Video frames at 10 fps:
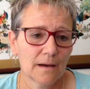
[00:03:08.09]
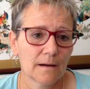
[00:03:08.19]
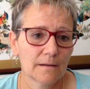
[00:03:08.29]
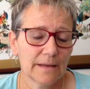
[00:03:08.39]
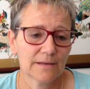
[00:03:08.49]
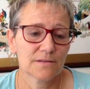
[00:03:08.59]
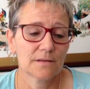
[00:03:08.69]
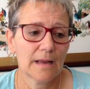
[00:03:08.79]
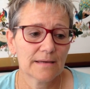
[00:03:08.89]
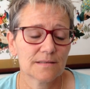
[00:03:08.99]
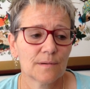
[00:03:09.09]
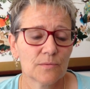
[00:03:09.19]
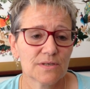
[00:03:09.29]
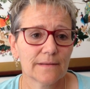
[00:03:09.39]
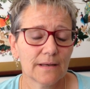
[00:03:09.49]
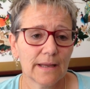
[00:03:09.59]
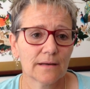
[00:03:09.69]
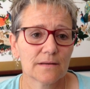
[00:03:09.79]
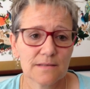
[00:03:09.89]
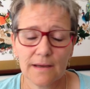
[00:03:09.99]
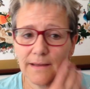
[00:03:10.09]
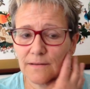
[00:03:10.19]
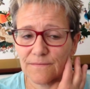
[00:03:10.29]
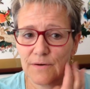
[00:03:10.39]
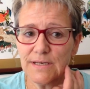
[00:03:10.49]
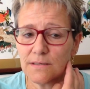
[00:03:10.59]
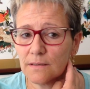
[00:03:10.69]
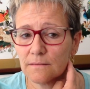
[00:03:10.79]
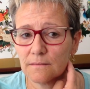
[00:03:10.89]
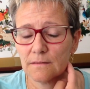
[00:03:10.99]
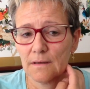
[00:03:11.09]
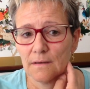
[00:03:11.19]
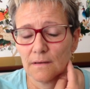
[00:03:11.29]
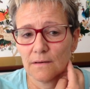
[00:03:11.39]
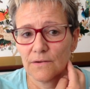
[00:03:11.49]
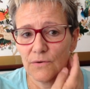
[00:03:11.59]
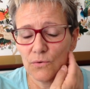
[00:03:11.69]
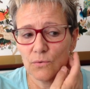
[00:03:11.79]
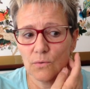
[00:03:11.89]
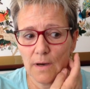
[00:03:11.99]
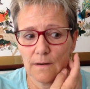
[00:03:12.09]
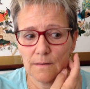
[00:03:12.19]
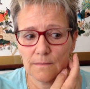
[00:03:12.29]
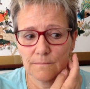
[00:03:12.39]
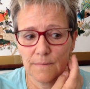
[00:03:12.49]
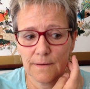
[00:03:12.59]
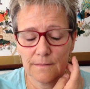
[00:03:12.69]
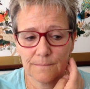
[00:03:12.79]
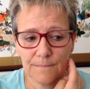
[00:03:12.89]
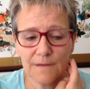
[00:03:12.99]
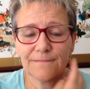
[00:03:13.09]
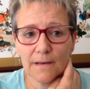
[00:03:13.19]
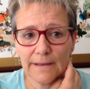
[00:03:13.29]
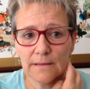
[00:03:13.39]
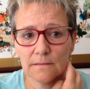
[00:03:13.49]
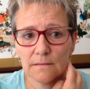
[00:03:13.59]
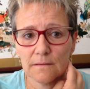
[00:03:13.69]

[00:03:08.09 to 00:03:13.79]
Uh, yes, the last time I was at the dentist, I had the freezing to do uh, um, a filling